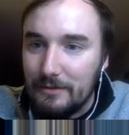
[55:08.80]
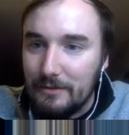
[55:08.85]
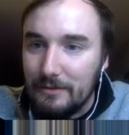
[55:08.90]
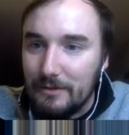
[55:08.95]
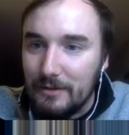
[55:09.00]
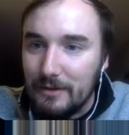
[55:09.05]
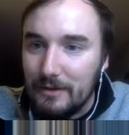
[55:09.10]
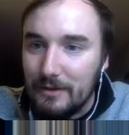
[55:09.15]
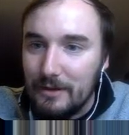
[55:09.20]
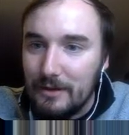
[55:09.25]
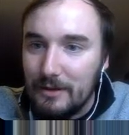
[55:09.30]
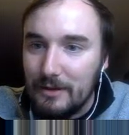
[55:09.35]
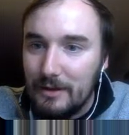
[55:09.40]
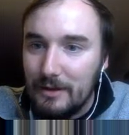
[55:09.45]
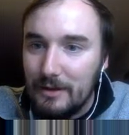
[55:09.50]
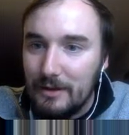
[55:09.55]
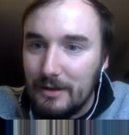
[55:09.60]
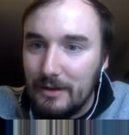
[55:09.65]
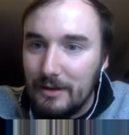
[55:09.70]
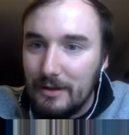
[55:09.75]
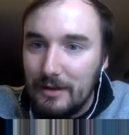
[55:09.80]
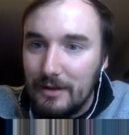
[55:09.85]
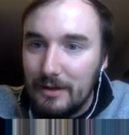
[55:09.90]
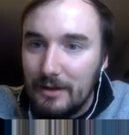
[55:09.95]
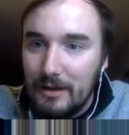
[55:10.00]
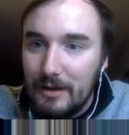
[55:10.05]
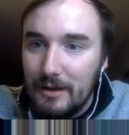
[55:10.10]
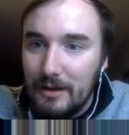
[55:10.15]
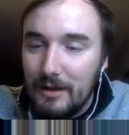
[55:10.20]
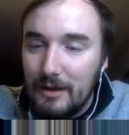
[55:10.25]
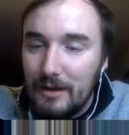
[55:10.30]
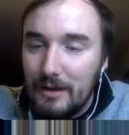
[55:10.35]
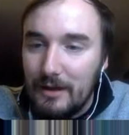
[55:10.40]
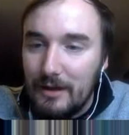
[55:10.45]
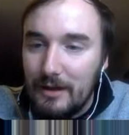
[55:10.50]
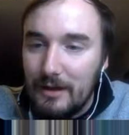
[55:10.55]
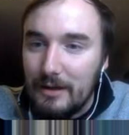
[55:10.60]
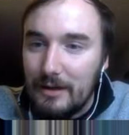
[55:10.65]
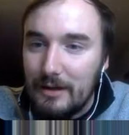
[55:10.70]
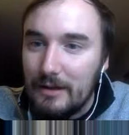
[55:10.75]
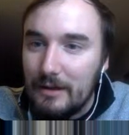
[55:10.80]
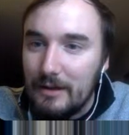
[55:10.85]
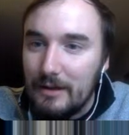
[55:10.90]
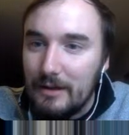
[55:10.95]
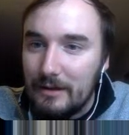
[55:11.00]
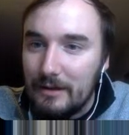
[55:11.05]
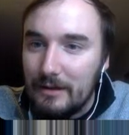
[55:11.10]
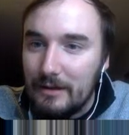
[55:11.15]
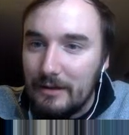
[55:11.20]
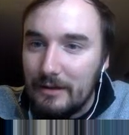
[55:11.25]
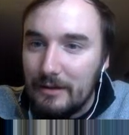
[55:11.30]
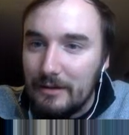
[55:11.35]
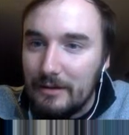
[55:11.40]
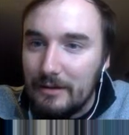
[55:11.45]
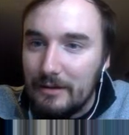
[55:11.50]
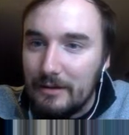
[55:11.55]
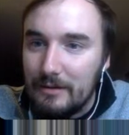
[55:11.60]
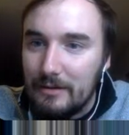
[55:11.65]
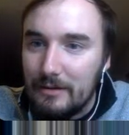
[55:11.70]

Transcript: Let's see. Oh,